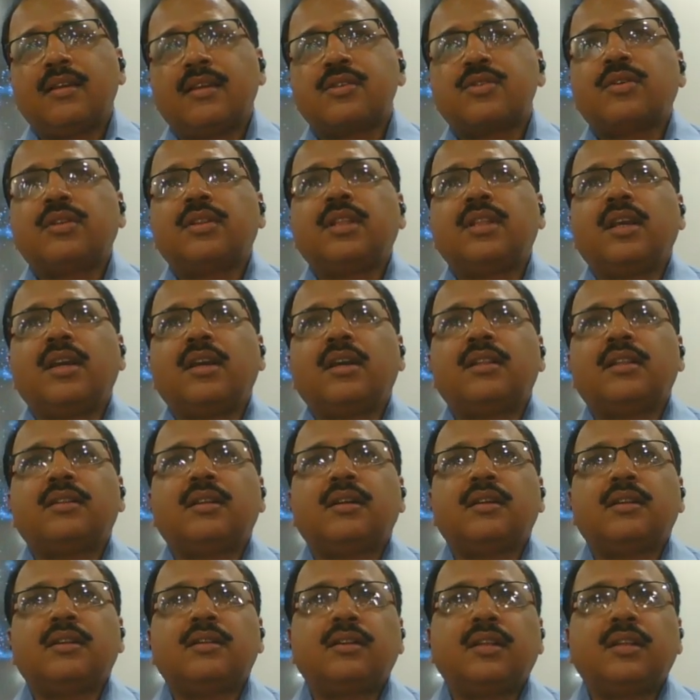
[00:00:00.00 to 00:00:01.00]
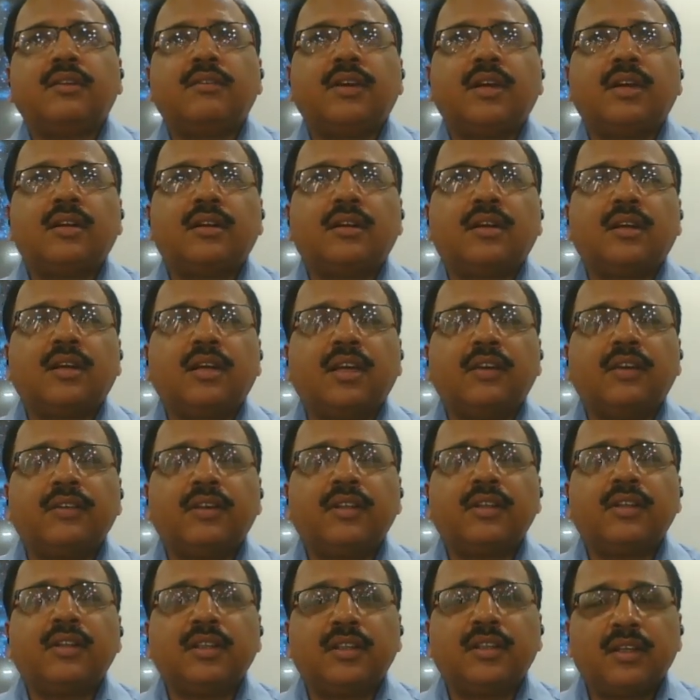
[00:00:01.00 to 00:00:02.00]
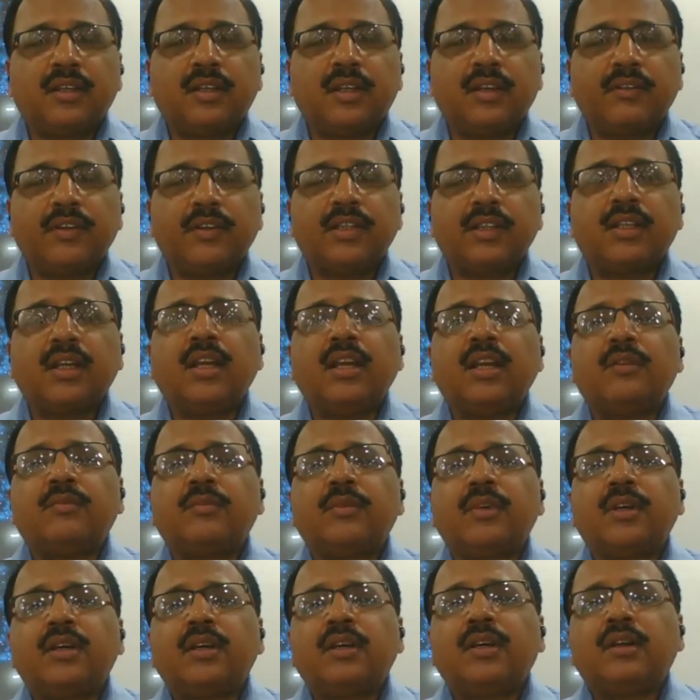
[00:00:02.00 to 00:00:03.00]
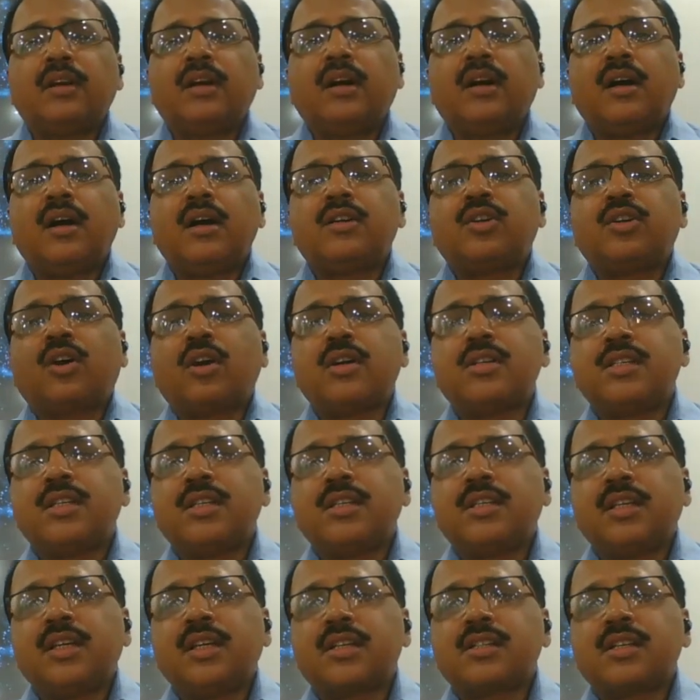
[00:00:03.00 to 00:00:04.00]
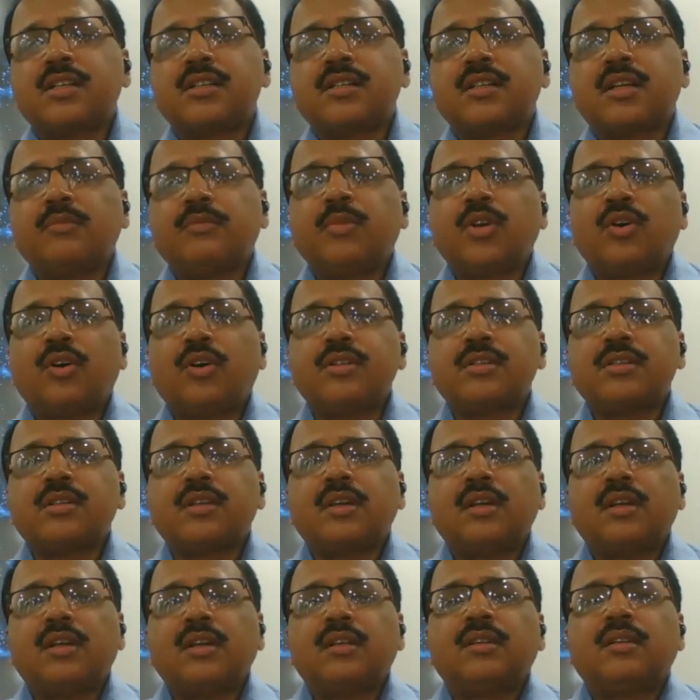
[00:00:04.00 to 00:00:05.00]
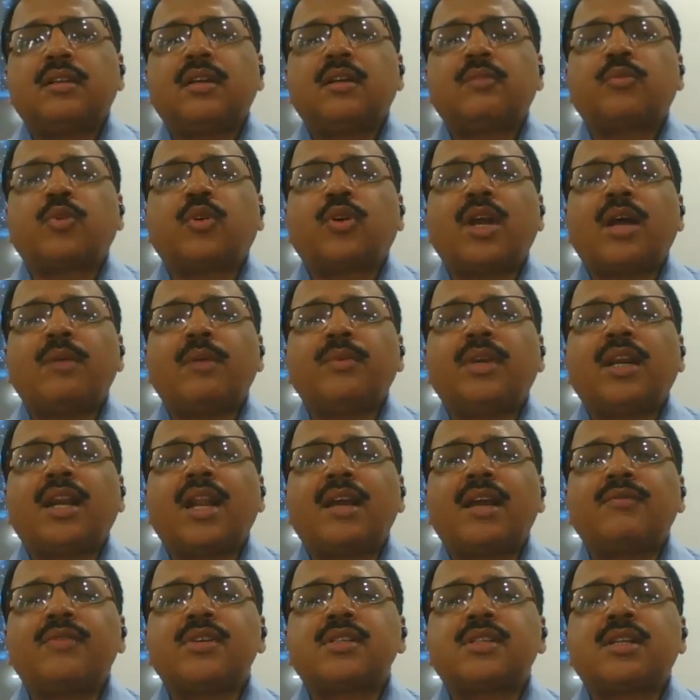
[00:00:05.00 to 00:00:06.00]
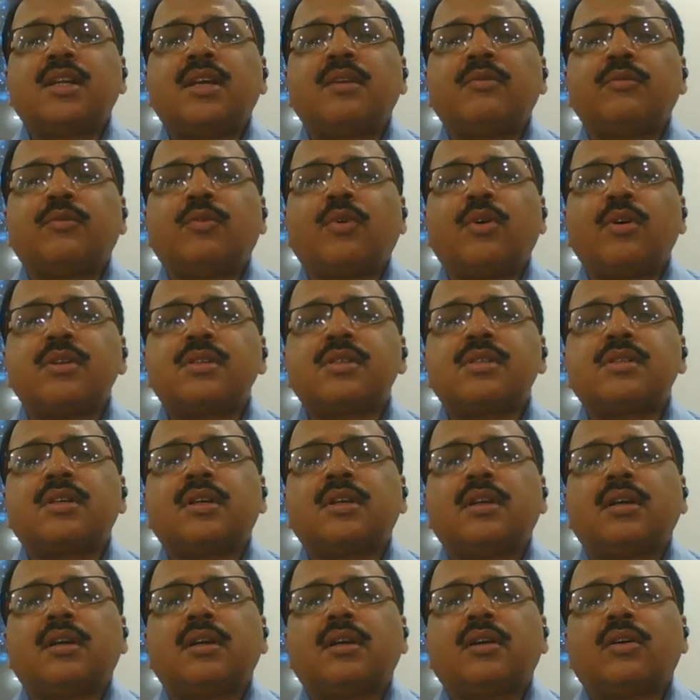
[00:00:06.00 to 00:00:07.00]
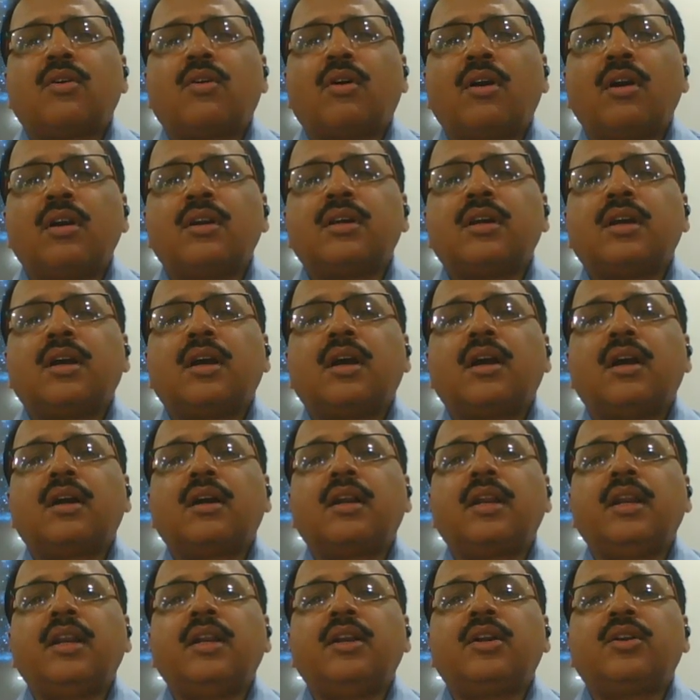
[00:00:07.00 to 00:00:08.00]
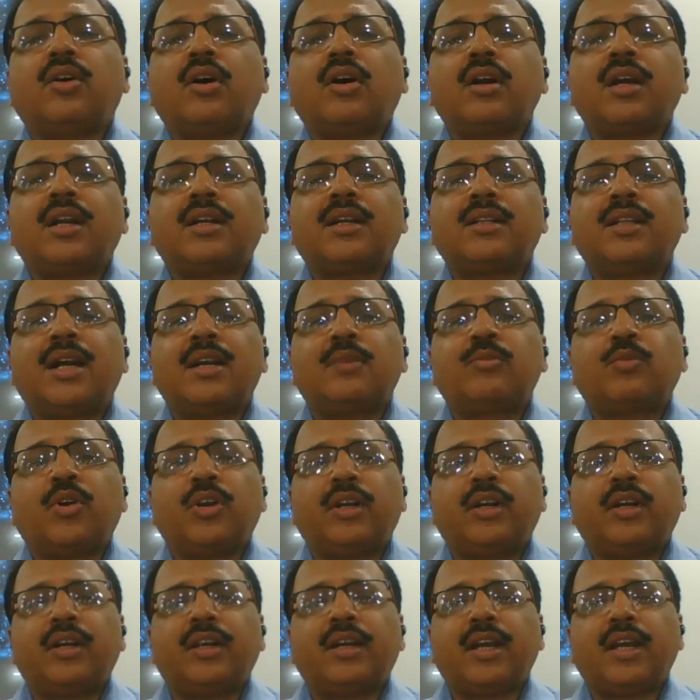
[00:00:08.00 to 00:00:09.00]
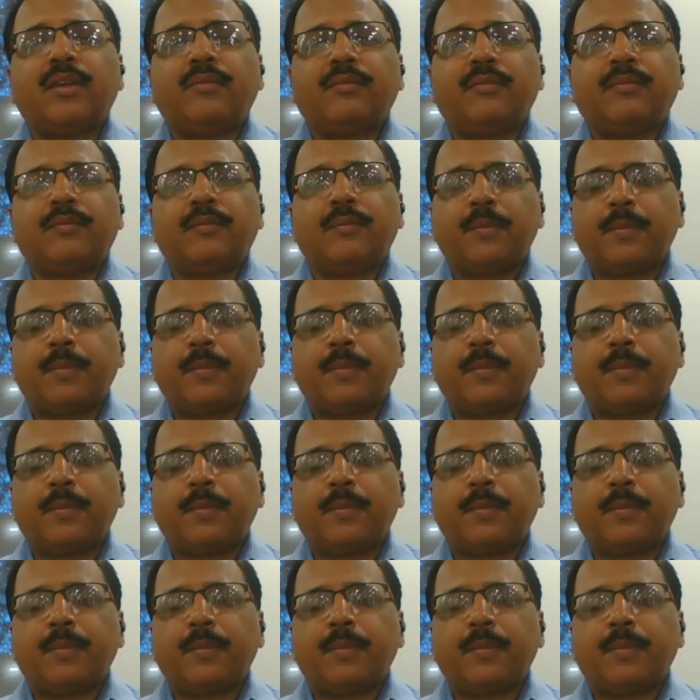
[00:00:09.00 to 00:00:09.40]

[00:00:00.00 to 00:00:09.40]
So they were given the name .gt extension because their programming language name was called Green Talk at that point in time.